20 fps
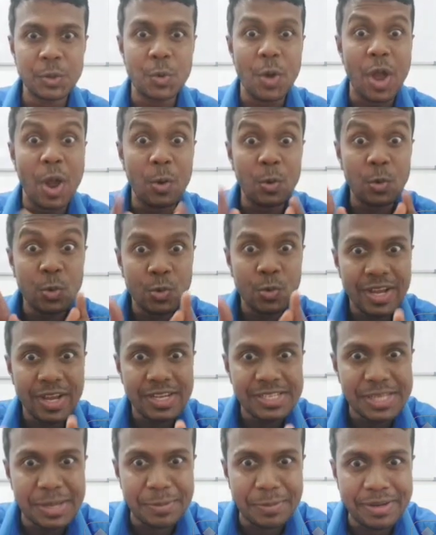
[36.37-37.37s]
you have to
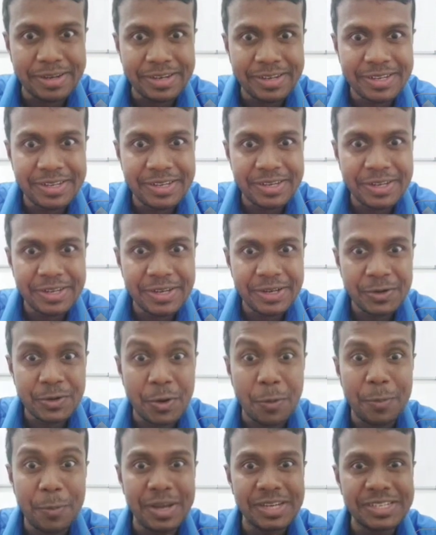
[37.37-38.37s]
examine
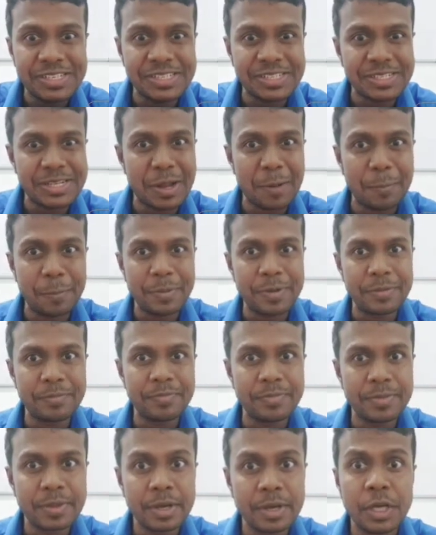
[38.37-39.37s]
your patient's lump.
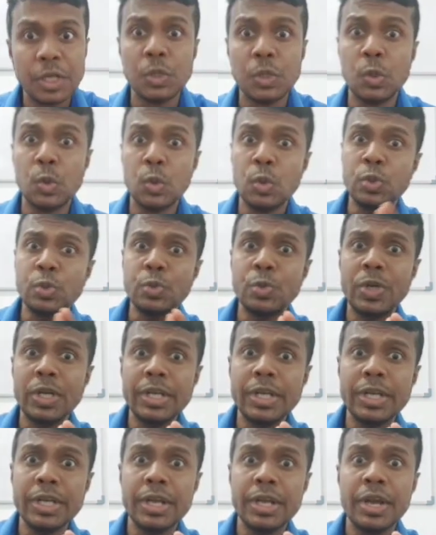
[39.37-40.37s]

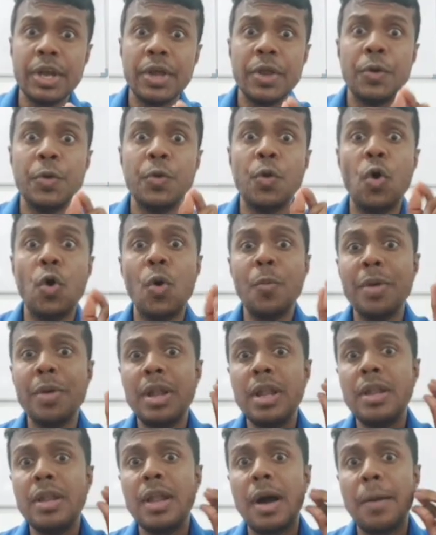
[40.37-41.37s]
Usually,
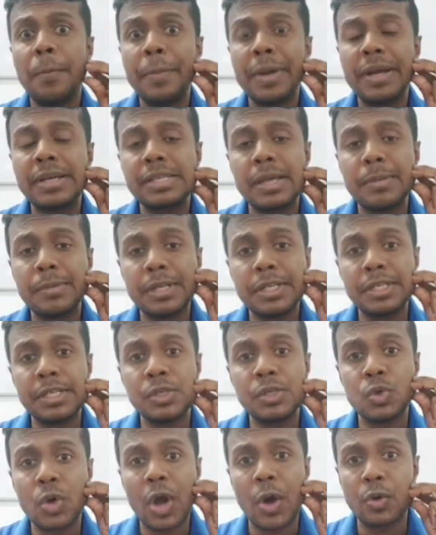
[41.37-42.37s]
normal lump
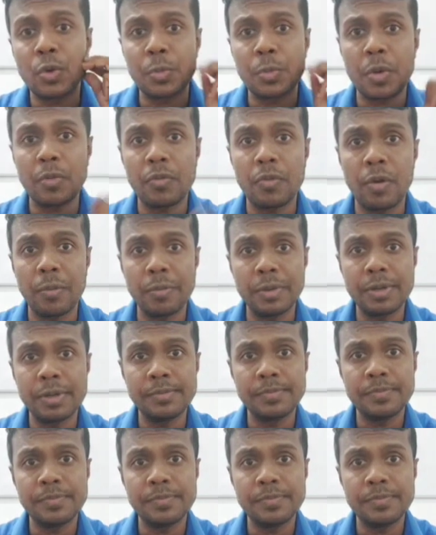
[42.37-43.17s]
examination you have to perform.